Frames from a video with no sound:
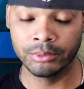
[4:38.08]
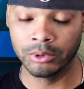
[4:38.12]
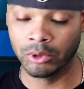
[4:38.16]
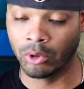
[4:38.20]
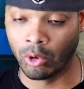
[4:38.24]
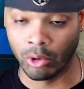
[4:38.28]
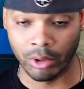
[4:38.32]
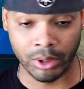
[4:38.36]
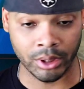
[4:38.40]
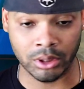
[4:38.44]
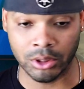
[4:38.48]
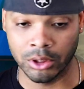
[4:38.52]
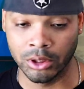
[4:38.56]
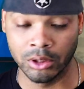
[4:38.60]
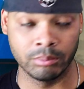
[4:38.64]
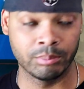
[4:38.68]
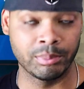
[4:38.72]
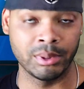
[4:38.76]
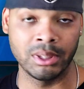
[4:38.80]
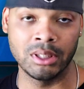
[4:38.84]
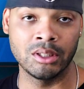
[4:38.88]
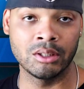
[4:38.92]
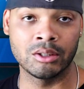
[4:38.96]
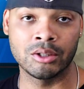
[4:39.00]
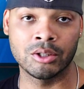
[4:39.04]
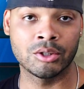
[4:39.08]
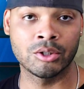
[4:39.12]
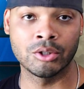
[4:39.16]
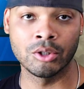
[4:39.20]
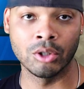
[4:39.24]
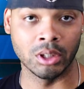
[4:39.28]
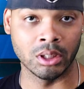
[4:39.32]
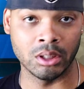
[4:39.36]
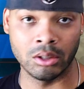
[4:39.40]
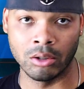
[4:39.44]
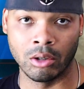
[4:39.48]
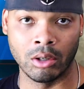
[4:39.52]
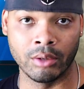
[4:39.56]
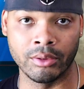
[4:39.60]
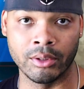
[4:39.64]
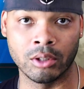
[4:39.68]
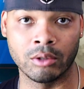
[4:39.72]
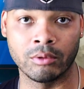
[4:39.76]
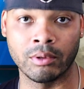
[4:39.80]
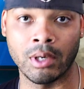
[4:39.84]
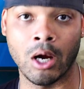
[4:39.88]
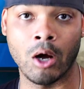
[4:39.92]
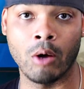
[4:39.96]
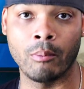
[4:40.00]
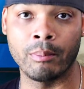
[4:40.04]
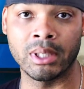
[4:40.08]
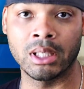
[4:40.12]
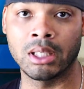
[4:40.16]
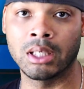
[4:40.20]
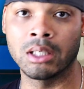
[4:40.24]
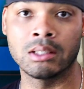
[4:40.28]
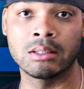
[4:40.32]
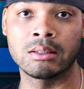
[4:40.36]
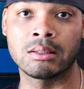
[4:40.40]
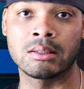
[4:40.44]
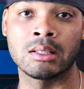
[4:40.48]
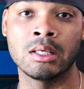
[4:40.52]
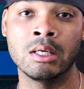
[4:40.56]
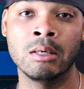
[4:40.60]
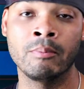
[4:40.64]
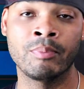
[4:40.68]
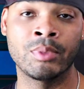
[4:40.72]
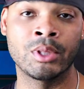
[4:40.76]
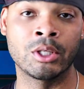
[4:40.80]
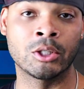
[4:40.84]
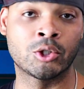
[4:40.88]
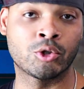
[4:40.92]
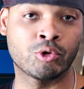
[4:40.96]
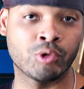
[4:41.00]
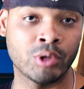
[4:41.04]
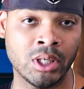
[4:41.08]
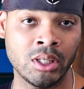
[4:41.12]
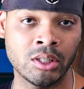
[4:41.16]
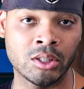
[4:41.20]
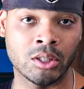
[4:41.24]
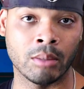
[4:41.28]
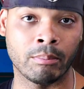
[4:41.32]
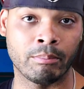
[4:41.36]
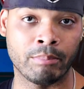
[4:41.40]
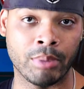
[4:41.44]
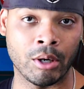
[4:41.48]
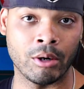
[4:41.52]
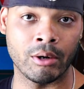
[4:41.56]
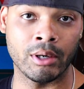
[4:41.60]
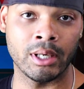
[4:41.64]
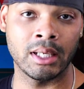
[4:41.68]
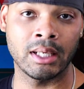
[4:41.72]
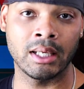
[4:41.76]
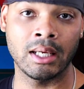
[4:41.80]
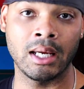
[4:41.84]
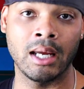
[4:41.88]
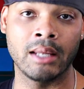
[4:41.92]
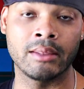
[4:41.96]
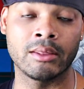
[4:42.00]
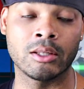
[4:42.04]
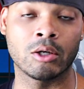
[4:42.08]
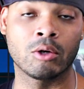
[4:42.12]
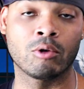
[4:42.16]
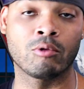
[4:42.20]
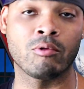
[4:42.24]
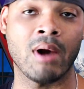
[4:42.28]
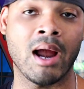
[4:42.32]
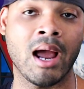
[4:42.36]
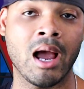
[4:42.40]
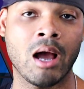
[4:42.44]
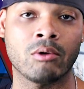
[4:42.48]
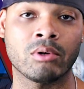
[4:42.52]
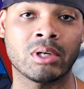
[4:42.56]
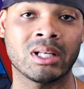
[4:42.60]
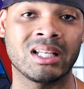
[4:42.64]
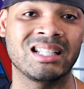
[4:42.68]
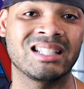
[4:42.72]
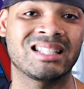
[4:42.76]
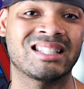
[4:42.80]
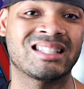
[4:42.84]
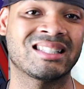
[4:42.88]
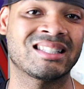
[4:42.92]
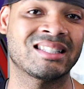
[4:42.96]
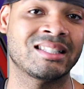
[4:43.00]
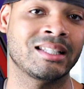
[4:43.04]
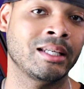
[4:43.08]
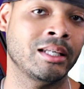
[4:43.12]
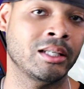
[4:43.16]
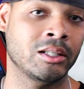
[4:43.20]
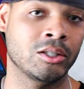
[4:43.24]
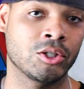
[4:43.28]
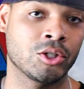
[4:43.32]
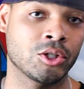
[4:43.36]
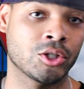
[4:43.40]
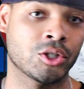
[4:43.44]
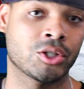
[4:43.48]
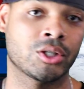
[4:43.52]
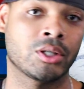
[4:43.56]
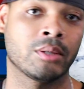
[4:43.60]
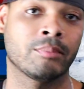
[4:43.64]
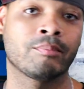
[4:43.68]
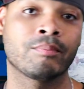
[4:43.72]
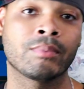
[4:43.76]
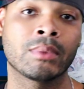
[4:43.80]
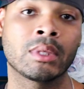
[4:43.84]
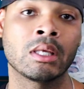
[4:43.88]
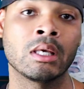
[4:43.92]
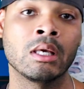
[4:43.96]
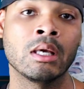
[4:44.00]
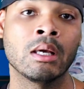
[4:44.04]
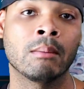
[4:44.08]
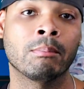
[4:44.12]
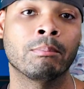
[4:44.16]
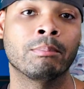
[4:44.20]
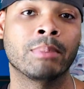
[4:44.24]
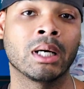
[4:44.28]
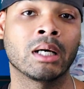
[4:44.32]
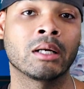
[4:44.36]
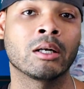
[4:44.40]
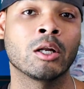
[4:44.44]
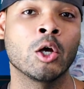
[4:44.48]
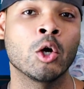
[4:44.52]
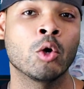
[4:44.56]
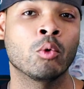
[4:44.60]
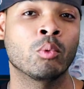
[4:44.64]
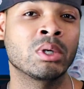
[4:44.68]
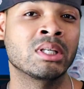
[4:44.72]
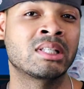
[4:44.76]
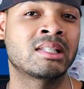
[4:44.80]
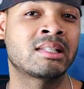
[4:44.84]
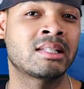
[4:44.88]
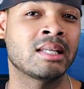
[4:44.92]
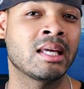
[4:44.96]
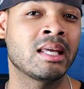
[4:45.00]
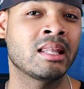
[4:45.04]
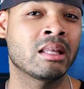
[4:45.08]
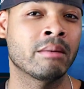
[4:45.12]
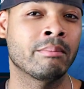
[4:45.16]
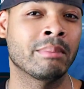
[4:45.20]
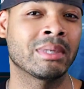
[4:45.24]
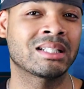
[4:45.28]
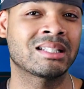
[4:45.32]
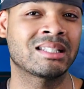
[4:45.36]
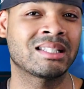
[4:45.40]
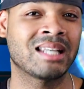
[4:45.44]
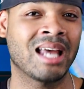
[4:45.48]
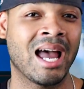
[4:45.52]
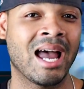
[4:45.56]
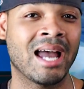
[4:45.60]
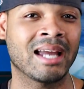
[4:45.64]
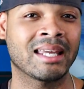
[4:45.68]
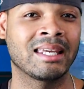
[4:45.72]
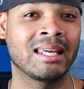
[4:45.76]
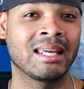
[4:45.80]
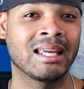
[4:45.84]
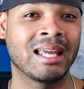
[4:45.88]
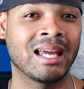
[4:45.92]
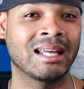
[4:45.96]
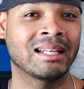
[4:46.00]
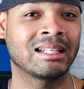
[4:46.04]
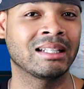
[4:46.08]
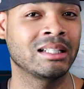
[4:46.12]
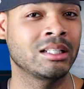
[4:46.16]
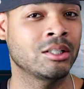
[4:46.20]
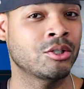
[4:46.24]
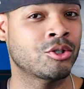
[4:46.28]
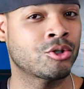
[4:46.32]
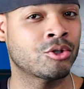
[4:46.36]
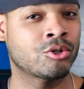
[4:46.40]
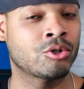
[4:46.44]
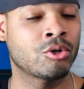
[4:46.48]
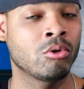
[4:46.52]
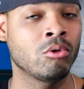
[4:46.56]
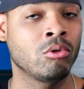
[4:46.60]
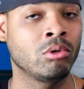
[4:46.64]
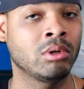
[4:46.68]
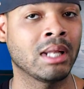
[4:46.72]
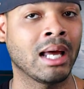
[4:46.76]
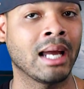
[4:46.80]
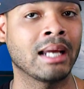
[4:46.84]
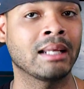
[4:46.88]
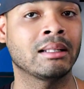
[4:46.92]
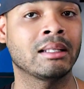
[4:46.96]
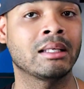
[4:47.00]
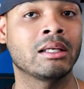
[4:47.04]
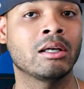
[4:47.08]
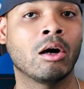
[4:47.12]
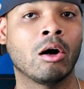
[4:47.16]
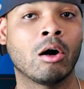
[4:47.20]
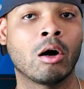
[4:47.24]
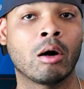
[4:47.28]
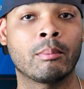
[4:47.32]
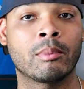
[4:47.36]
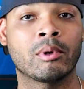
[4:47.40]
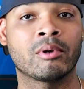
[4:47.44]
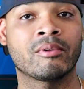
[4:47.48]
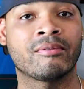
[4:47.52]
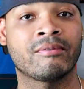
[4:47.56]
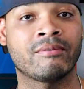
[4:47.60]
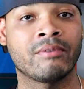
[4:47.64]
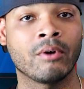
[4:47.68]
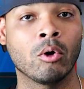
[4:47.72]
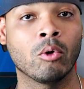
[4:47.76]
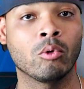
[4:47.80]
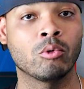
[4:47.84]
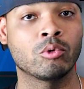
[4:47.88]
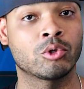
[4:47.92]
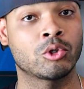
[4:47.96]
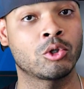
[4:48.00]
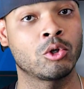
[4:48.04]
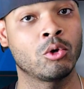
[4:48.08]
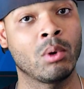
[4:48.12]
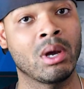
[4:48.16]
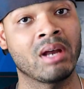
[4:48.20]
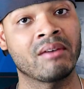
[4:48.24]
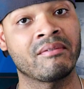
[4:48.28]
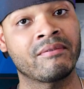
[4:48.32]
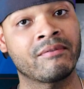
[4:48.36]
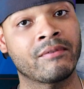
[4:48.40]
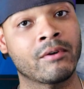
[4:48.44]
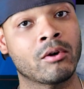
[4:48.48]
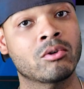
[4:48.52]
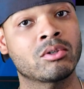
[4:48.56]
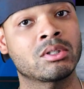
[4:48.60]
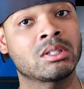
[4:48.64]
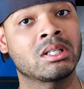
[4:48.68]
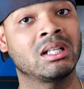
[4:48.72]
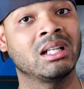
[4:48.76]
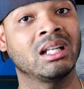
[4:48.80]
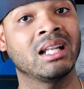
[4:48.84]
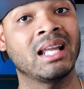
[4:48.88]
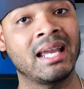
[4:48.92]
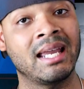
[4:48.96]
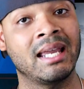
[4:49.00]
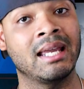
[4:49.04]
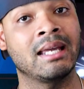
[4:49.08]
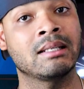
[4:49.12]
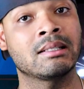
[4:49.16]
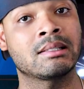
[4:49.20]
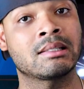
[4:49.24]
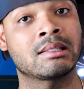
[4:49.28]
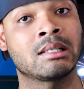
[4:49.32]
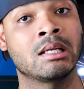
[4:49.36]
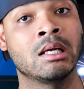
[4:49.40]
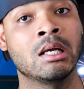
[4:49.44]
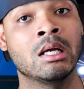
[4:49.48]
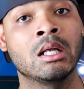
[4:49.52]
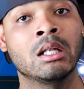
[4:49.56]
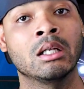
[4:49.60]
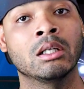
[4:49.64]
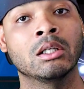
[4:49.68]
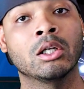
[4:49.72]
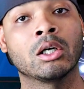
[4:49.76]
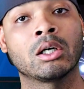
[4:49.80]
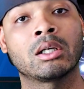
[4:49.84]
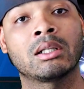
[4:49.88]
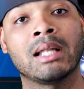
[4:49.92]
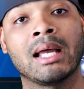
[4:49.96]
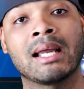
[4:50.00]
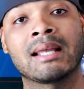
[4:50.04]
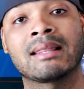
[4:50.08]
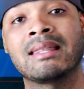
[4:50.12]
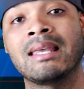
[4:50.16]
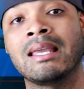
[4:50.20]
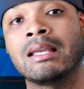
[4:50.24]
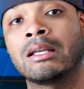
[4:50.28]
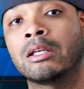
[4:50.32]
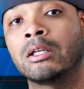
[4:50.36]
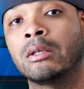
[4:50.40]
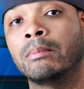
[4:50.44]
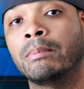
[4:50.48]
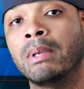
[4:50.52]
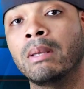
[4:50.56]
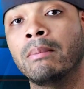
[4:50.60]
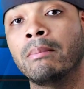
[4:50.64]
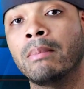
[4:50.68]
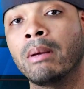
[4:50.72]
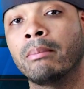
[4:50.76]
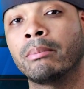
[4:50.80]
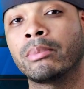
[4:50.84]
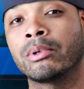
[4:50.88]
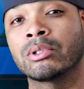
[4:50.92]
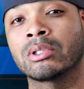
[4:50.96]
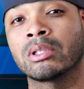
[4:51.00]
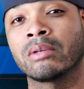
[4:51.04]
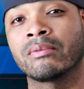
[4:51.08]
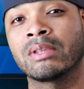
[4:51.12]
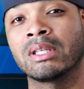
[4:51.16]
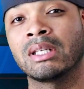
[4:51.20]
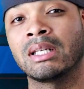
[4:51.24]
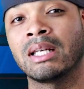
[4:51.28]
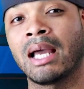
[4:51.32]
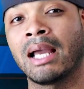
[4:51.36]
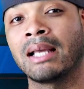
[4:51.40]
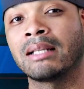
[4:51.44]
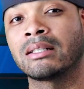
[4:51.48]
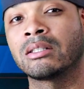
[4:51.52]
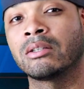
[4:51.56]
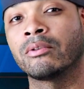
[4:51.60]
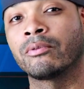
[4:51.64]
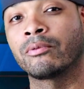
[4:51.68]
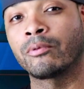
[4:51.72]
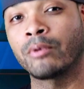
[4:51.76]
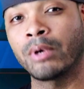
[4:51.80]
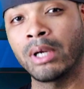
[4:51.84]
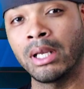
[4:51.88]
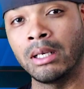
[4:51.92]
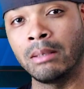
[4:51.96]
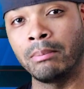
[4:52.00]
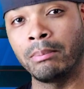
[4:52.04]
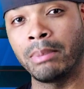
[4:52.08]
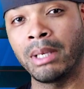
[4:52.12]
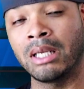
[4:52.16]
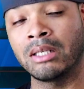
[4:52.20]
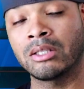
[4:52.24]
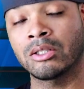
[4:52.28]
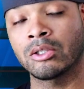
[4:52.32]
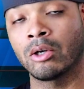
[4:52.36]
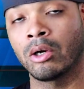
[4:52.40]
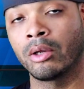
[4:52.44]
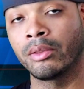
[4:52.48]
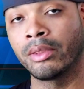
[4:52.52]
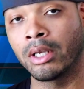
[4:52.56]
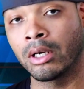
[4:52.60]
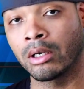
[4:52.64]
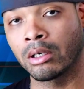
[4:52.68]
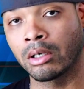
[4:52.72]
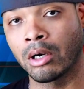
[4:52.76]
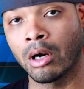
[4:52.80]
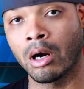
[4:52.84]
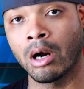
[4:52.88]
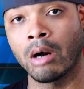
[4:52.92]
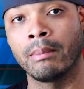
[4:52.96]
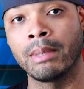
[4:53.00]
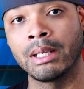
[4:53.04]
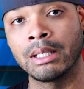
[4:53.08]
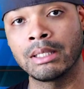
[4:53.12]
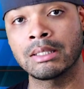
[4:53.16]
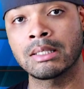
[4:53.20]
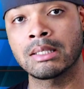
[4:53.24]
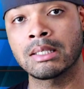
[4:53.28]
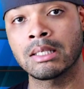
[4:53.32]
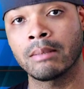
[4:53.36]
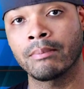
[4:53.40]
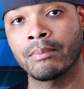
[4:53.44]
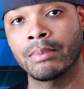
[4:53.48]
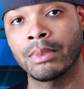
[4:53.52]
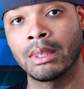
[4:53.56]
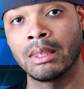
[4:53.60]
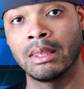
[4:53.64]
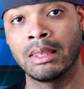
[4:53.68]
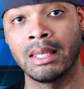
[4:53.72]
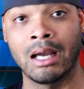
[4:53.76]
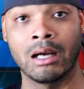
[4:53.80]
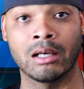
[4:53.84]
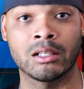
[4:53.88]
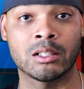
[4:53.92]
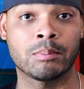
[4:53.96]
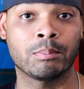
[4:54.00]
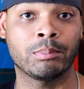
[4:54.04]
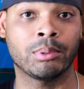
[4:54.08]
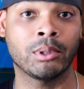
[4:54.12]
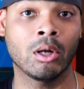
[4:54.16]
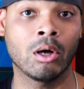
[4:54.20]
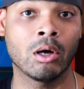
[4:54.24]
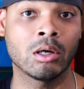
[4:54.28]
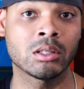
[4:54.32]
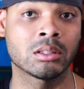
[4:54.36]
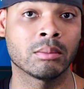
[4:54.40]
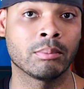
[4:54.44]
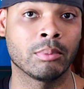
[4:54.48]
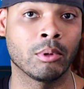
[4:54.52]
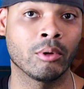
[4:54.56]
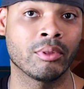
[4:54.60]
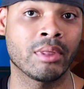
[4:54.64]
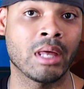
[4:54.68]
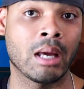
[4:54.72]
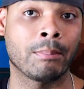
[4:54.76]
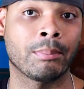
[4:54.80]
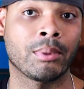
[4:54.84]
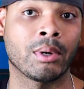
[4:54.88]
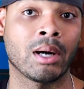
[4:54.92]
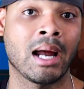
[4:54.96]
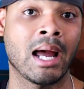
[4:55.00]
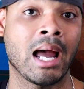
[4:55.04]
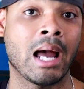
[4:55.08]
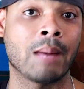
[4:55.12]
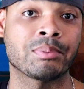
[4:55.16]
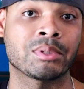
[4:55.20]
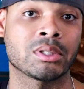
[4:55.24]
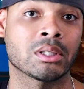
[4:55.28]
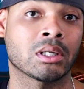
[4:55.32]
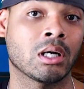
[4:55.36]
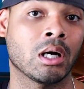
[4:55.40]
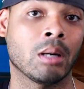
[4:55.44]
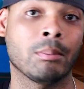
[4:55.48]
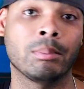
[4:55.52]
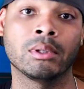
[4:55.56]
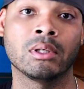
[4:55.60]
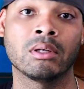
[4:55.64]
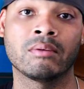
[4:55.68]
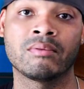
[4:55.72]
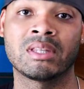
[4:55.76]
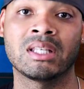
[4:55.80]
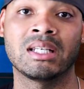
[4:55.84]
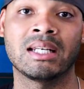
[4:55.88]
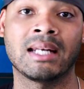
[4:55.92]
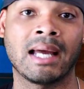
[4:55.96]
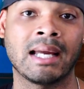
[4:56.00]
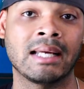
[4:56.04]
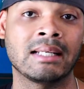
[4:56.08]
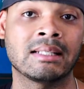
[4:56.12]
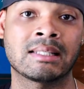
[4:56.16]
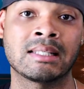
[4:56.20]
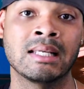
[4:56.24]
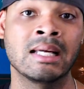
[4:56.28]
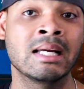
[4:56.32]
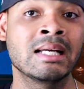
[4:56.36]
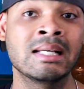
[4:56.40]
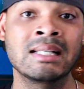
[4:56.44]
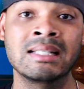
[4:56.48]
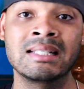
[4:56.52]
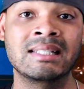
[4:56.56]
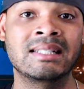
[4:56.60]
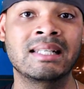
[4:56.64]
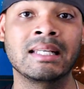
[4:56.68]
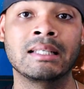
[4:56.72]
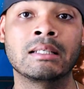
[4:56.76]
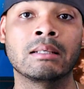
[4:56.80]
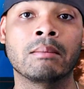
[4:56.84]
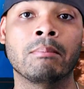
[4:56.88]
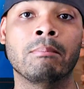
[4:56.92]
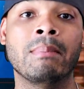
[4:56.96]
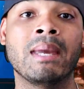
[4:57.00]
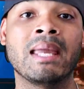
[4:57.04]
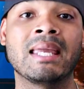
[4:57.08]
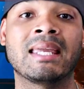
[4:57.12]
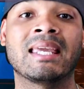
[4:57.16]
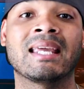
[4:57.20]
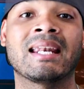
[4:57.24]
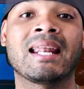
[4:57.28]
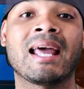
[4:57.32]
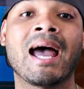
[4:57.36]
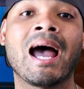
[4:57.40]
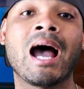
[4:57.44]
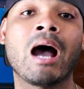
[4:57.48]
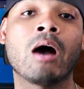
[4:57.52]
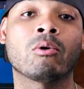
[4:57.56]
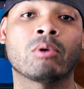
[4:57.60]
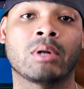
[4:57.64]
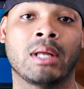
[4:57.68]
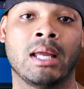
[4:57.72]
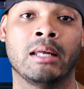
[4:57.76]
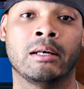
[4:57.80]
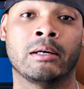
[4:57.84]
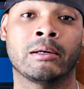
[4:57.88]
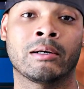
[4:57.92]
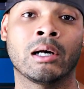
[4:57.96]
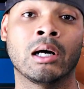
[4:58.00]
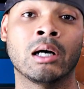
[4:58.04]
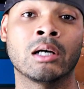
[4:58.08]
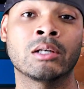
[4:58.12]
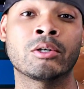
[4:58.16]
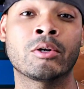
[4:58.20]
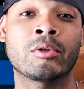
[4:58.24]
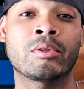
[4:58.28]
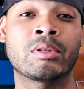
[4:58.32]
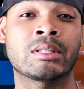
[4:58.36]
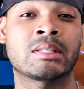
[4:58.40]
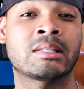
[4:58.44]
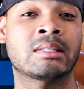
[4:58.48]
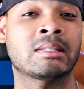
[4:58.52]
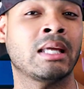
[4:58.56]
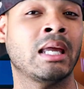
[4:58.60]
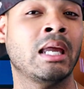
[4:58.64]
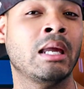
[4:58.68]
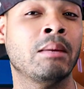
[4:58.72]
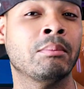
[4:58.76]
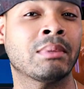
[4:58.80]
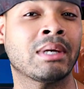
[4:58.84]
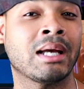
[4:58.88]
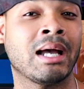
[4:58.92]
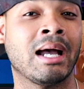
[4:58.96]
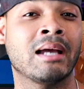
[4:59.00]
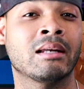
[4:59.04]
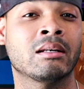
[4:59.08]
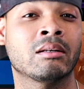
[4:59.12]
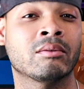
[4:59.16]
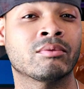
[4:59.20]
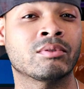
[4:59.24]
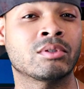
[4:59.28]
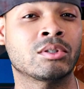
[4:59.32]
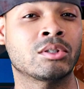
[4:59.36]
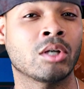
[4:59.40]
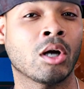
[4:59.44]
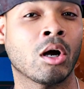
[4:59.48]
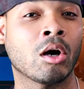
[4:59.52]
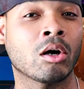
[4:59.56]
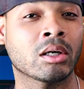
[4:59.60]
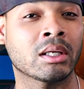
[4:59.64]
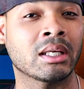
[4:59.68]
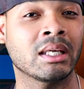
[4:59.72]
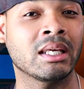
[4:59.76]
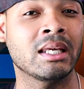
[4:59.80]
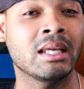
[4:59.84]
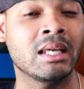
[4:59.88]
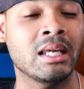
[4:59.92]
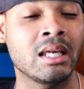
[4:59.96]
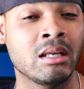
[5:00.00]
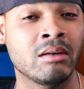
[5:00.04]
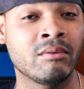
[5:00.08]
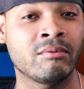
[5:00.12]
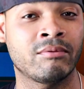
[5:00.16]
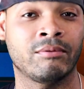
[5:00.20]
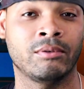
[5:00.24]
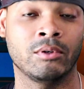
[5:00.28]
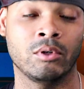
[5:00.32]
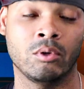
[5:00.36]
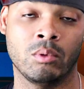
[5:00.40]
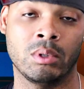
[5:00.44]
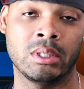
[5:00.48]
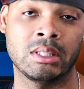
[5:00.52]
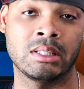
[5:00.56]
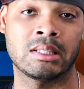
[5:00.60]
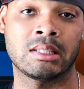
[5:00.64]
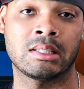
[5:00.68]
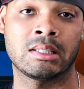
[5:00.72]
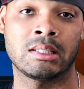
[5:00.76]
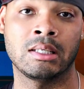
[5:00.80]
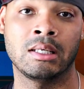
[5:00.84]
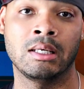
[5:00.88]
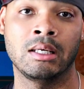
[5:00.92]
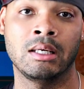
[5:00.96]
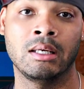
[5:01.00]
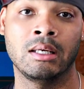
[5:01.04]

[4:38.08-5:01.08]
Or it could be soot on the ground because the trees are burning and the ground is singed. But we see them attacking at least two lightly armored foes who at first glance look like they could be members of the Knights of Ren based on their garments. Now, it's plausible that perhaps a couple of the knights didn't make it out and are under the same kind of dark influence